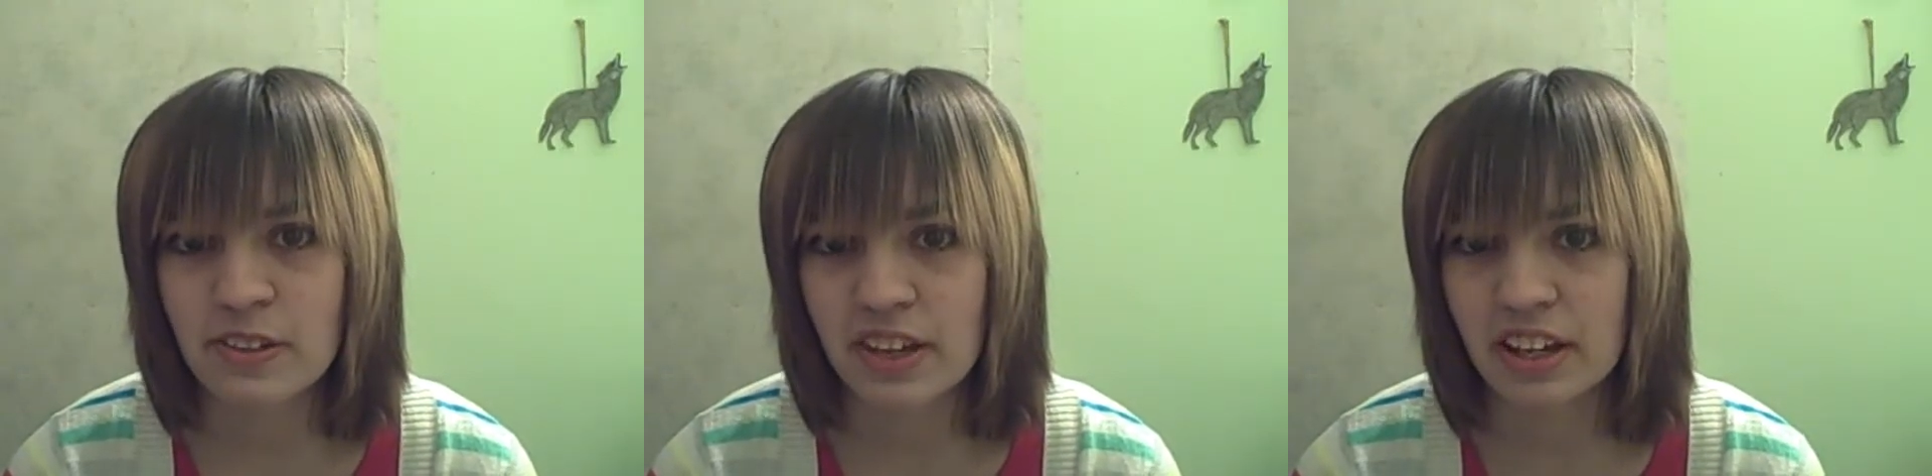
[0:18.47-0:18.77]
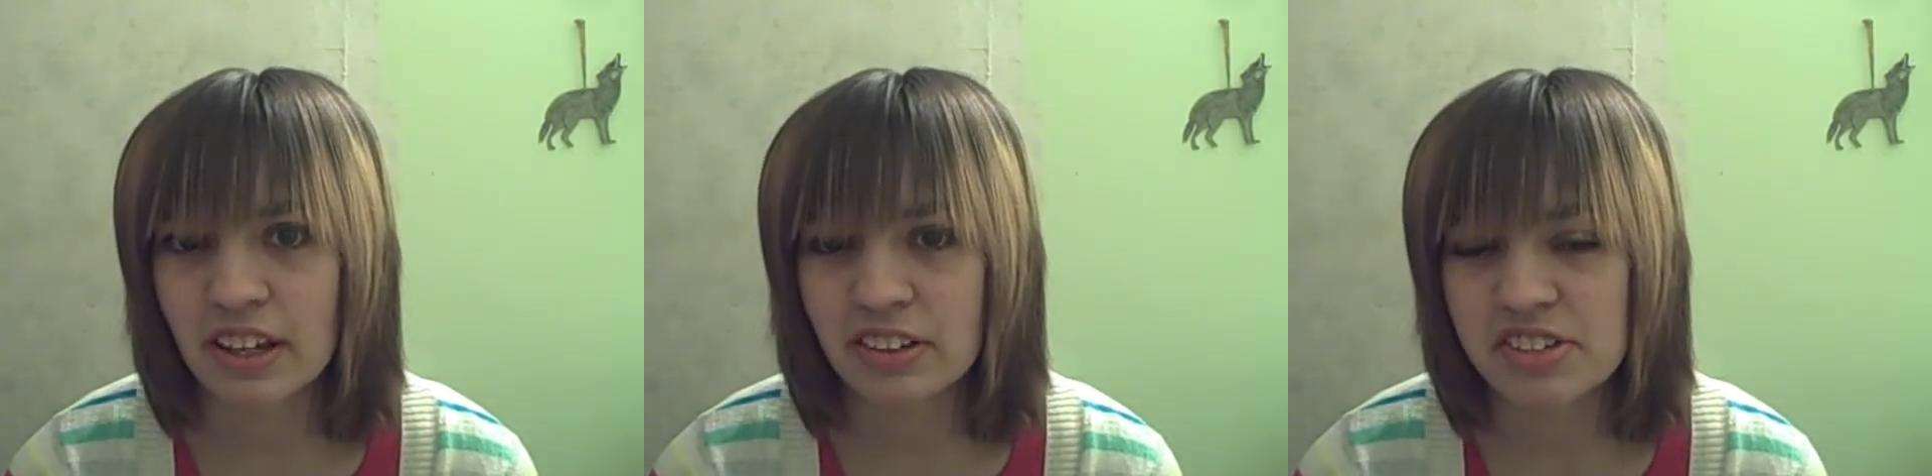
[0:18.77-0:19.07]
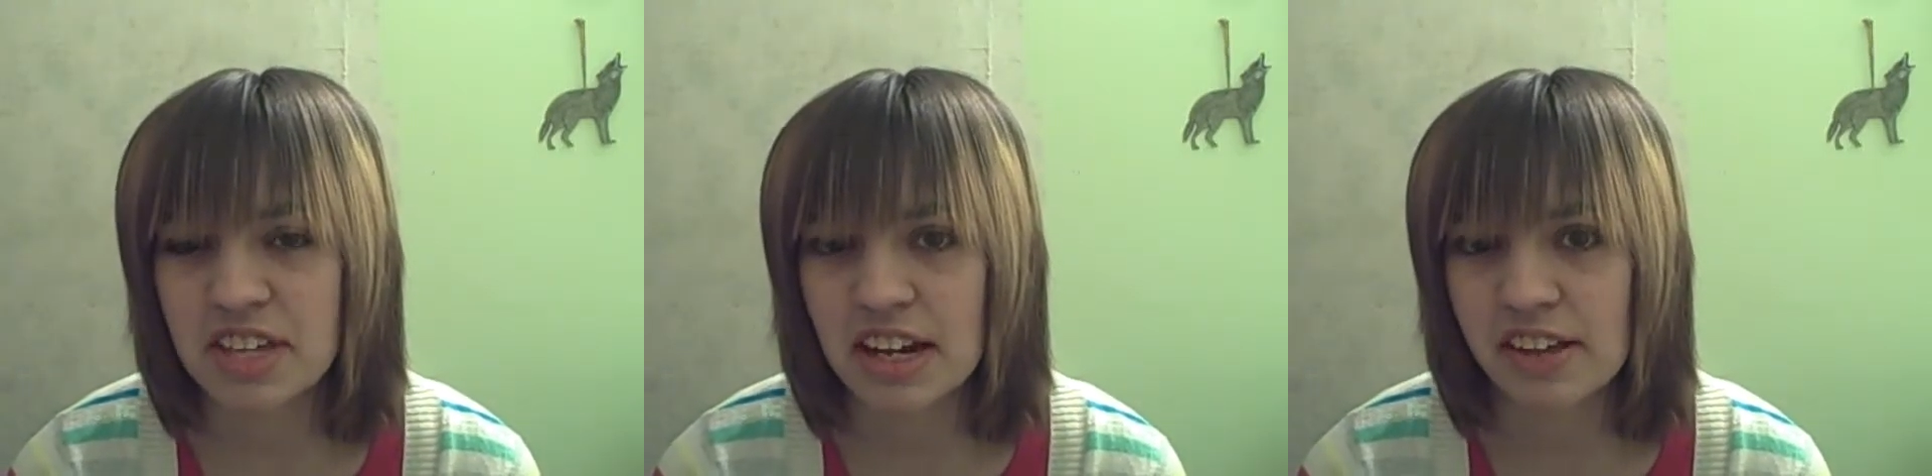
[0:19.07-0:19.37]
and they can
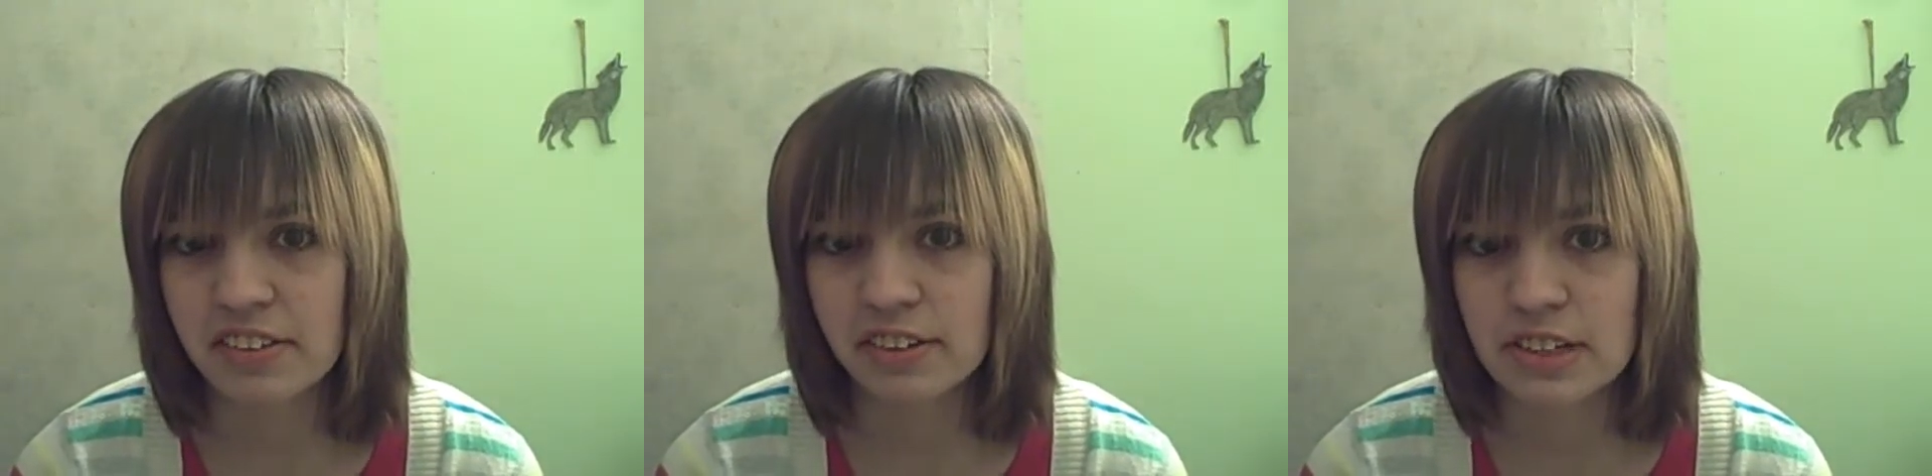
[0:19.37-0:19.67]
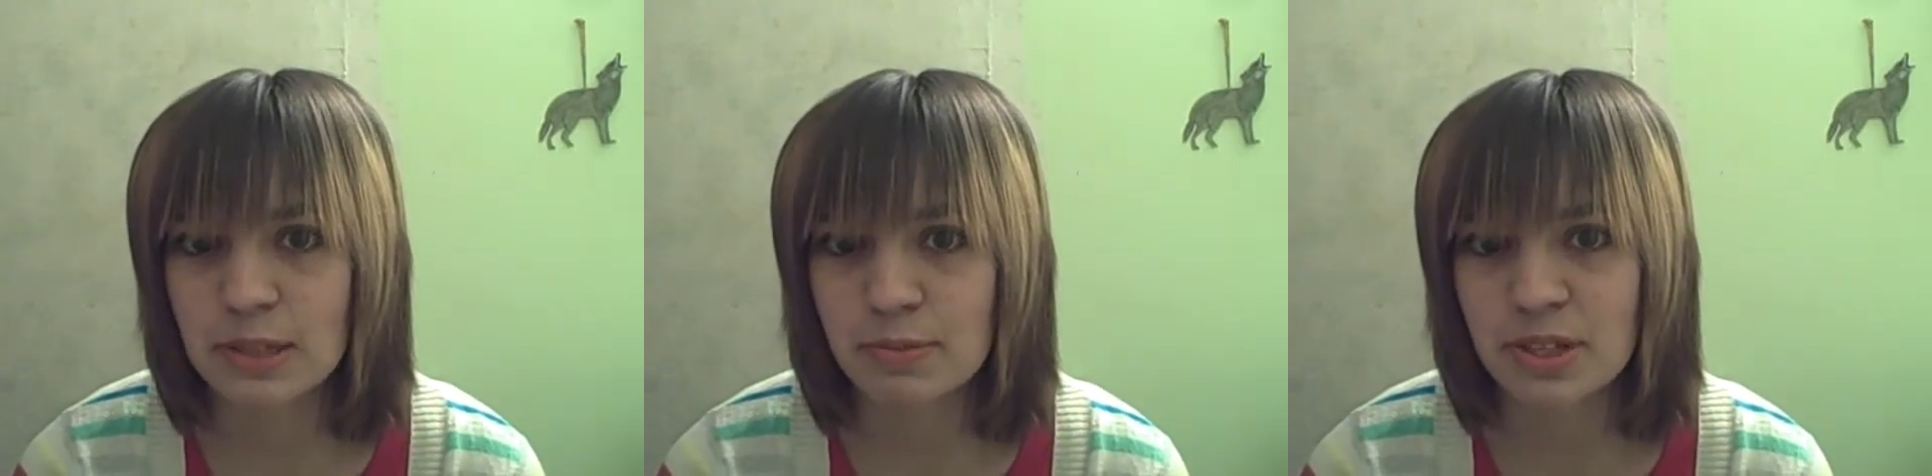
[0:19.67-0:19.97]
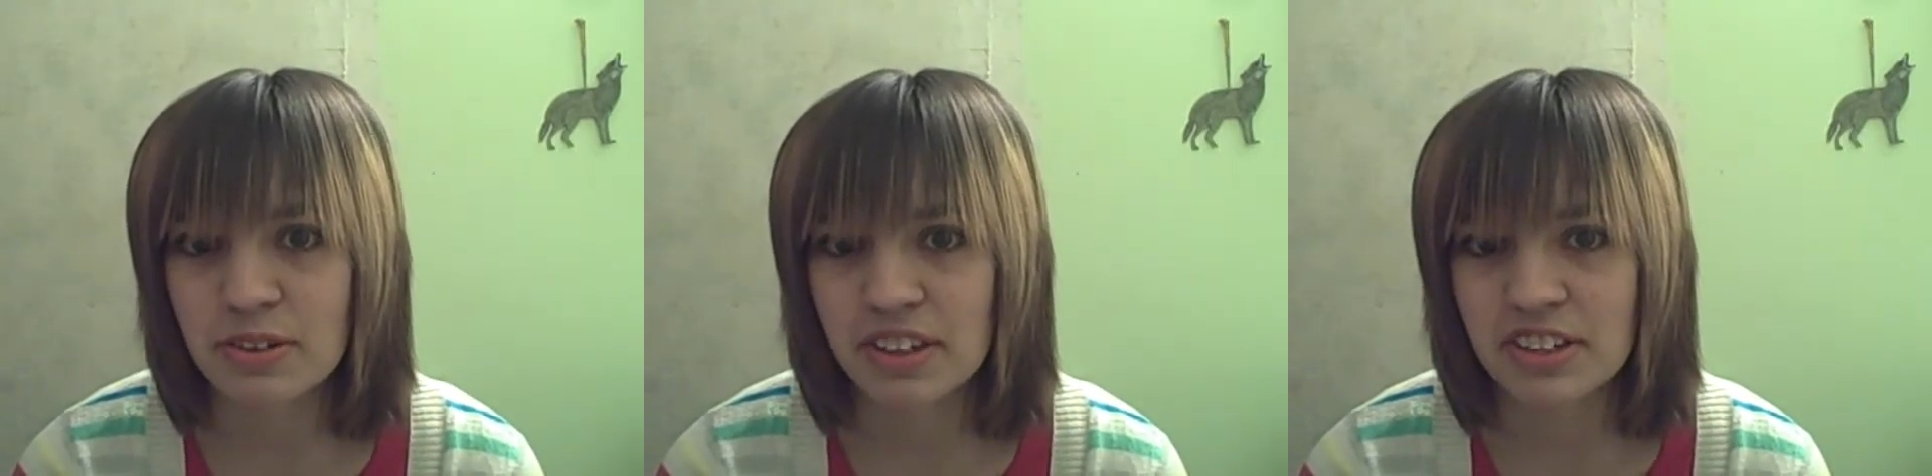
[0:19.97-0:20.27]
just hang out on their
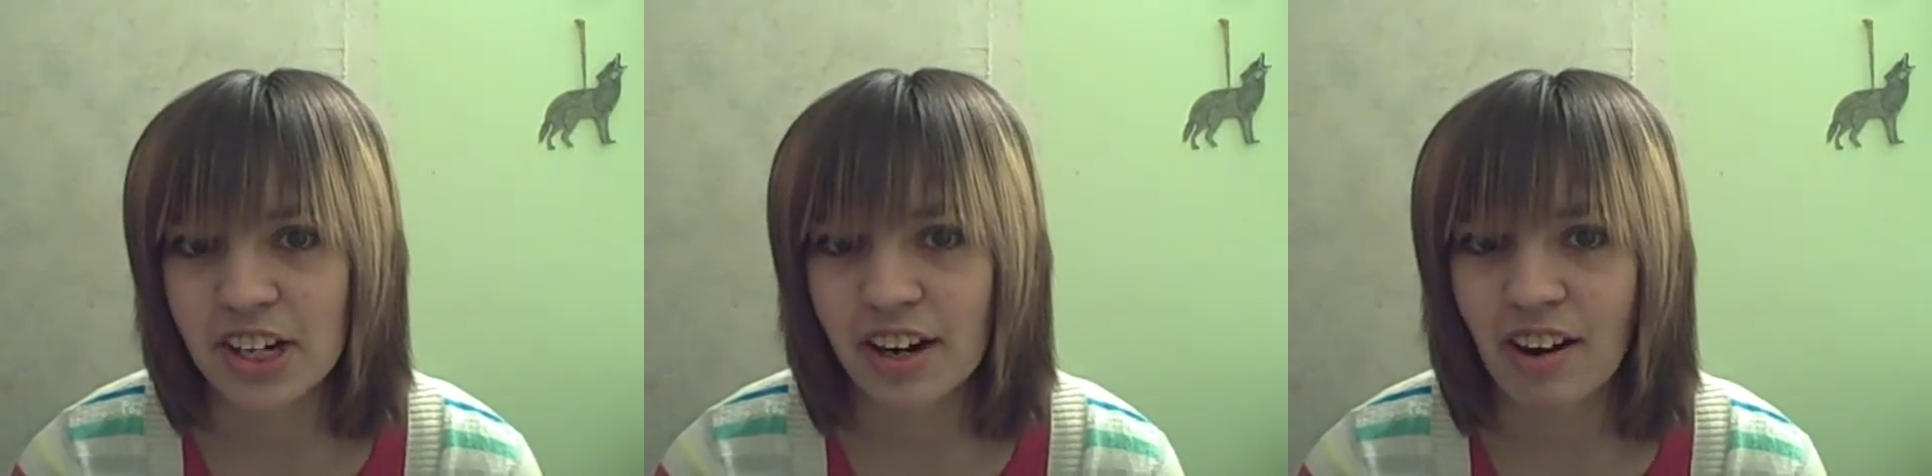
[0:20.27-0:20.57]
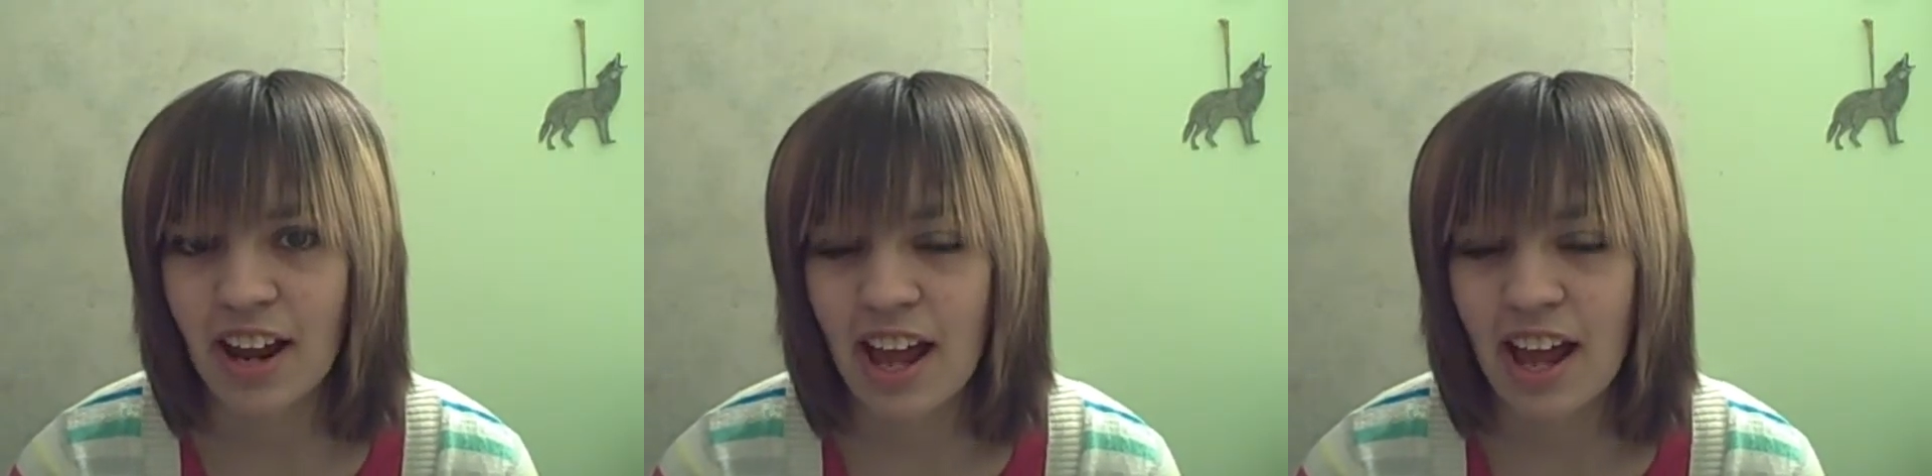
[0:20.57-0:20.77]
Christmas tree this year.